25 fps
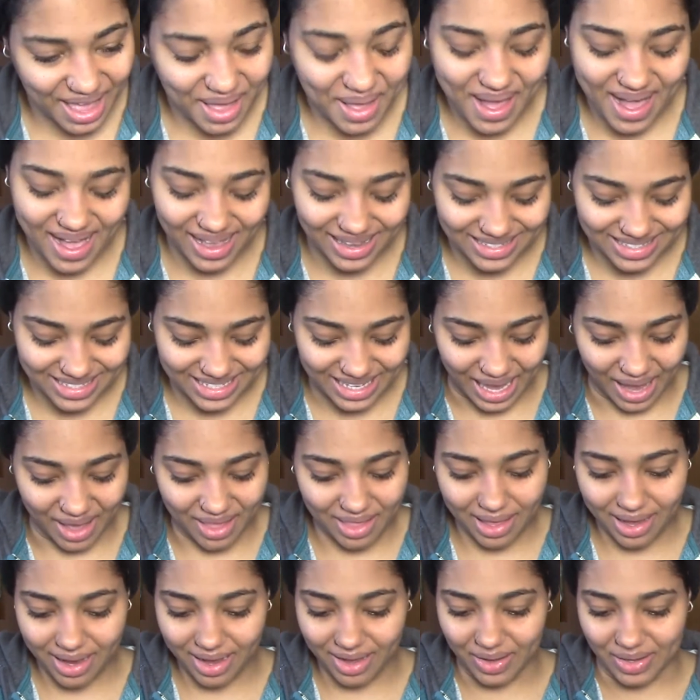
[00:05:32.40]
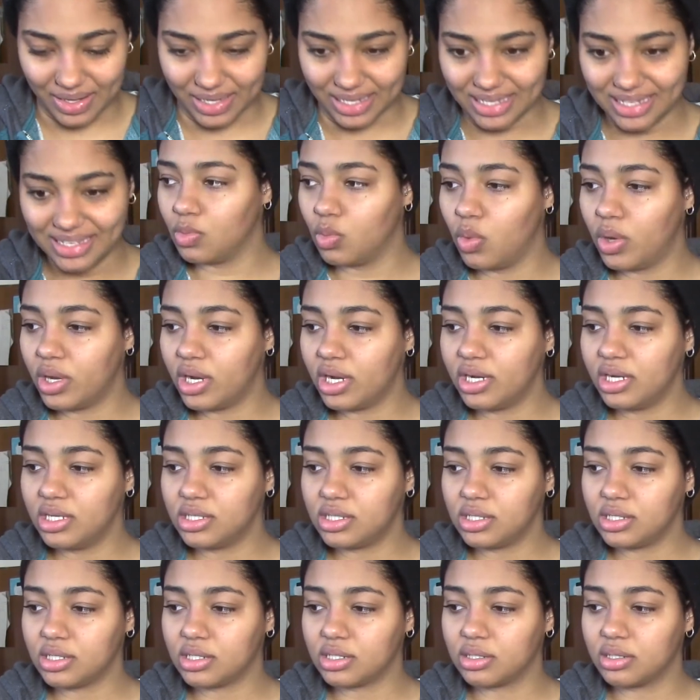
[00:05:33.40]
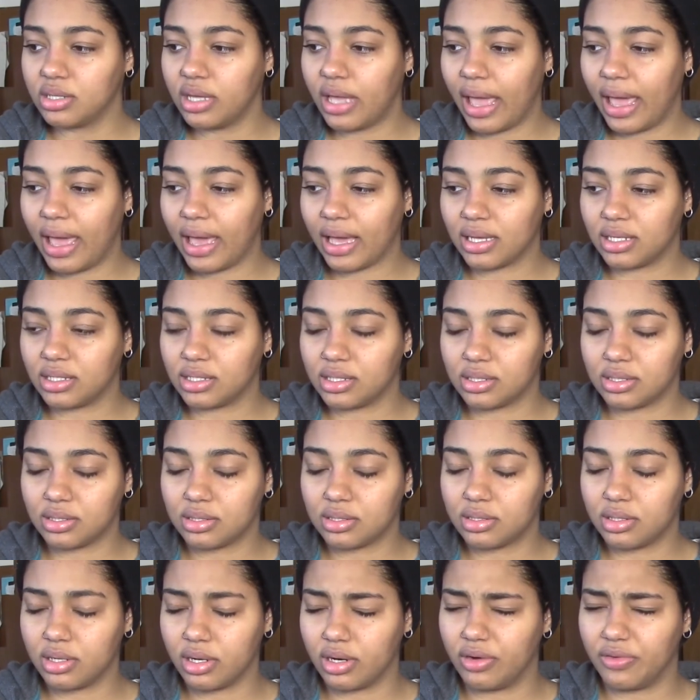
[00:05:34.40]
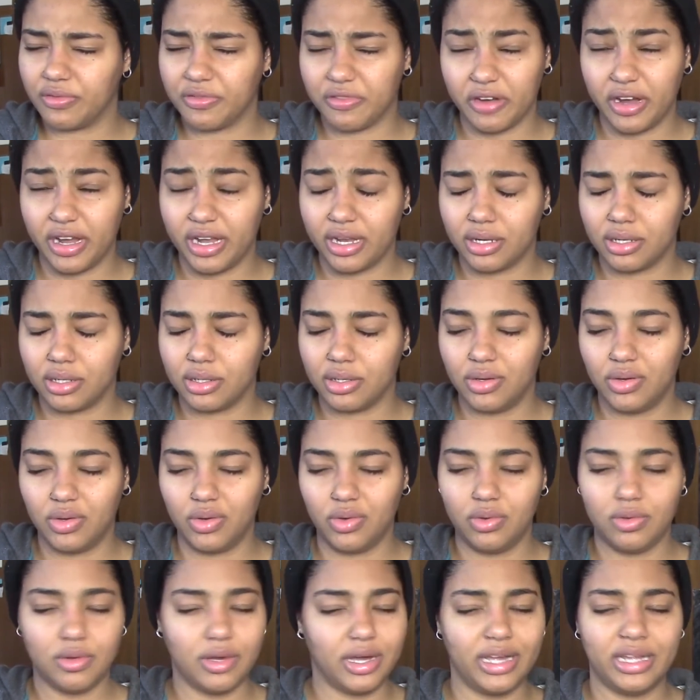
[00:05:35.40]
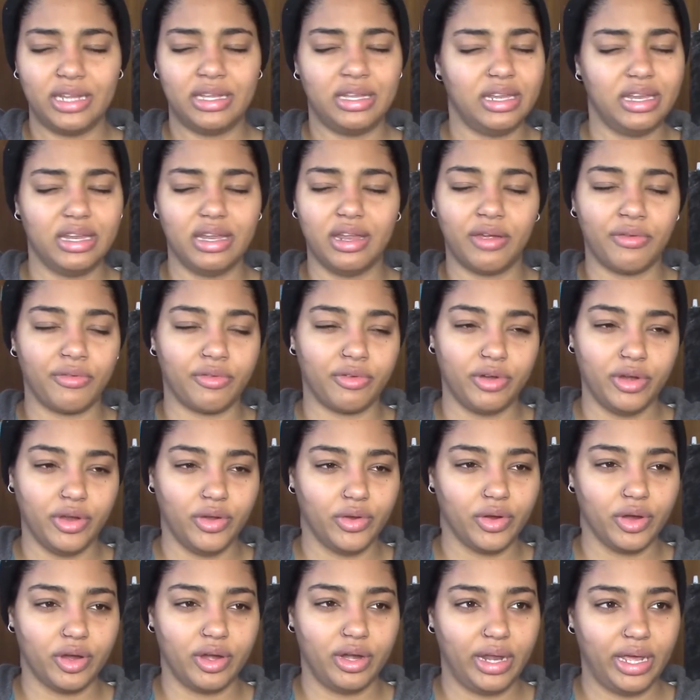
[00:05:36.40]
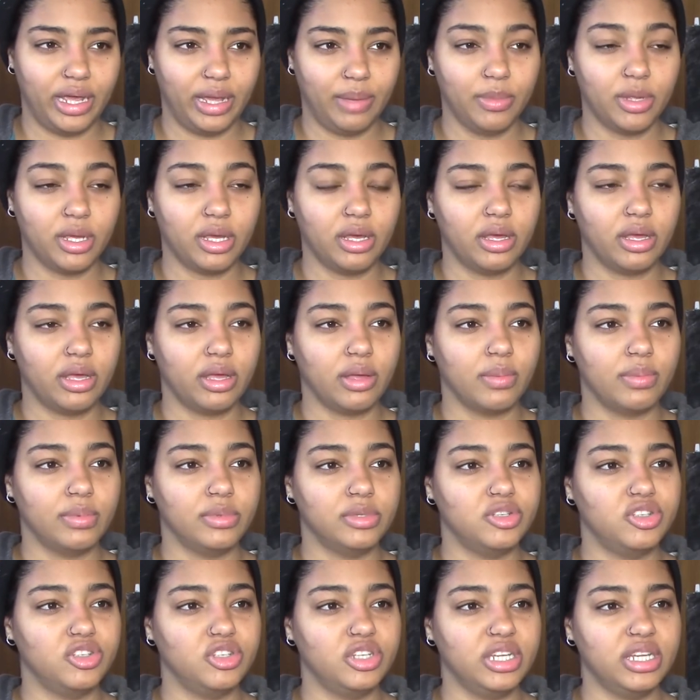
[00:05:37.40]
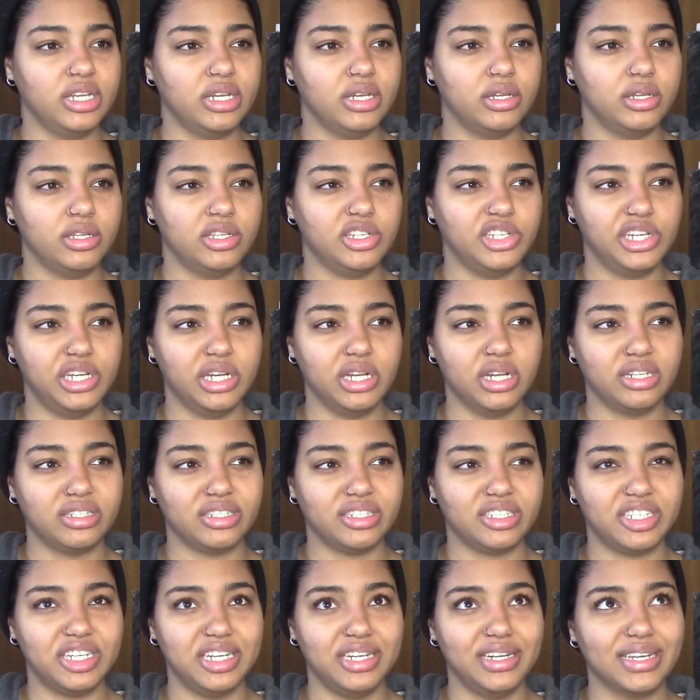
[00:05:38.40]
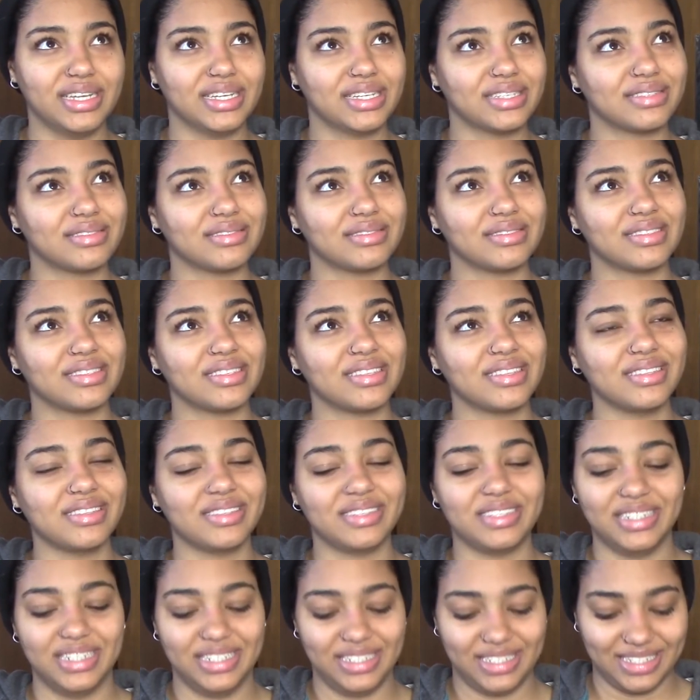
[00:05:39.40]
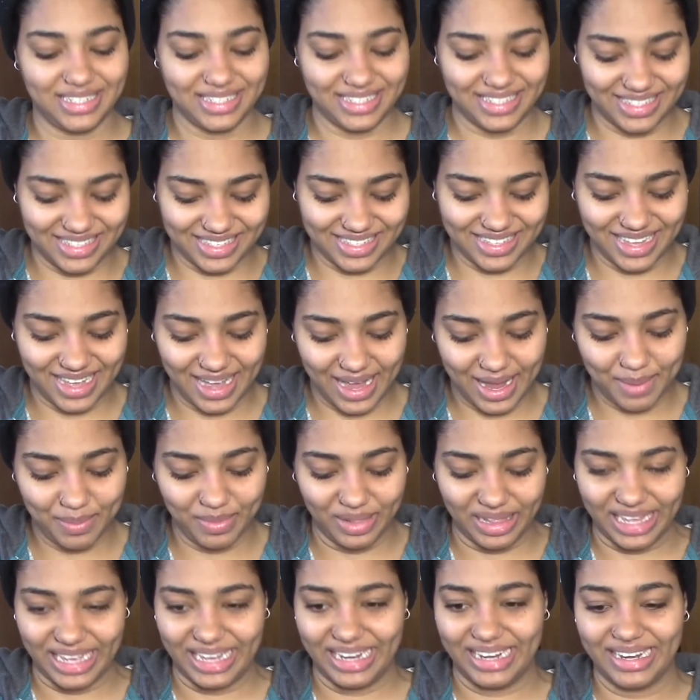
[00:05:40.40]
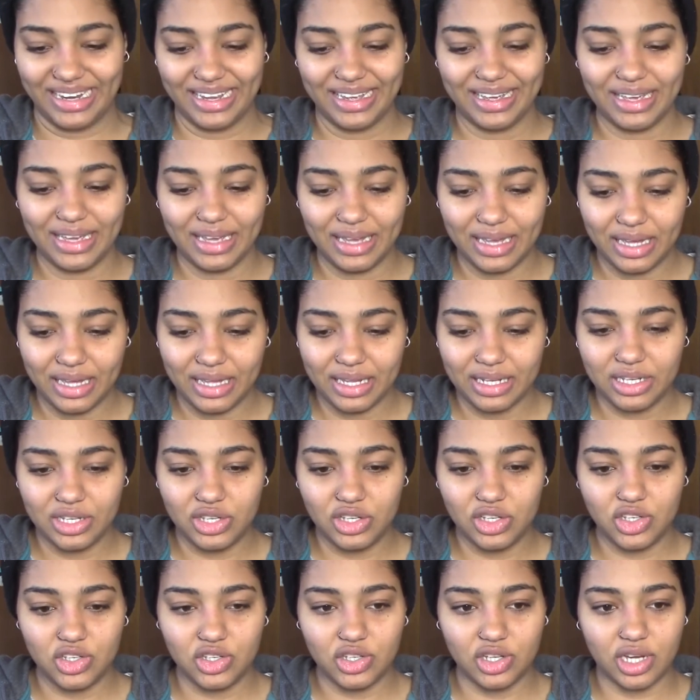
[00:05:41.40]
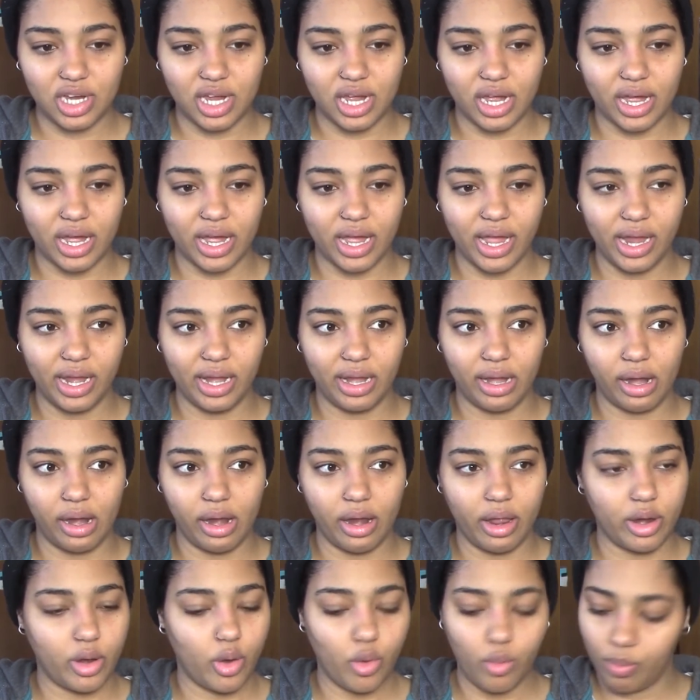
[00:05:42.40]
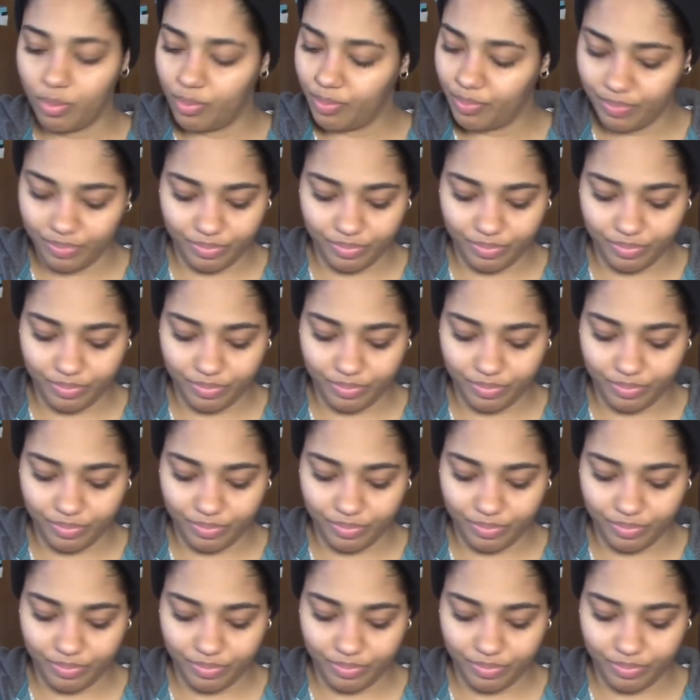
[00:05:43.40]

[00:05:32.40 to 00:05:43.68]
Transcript: I'll see how that goes. When Anissa's ex-girlfriend, who I never knew her name, Gina? Jesus, I'm Lynn. China, nope.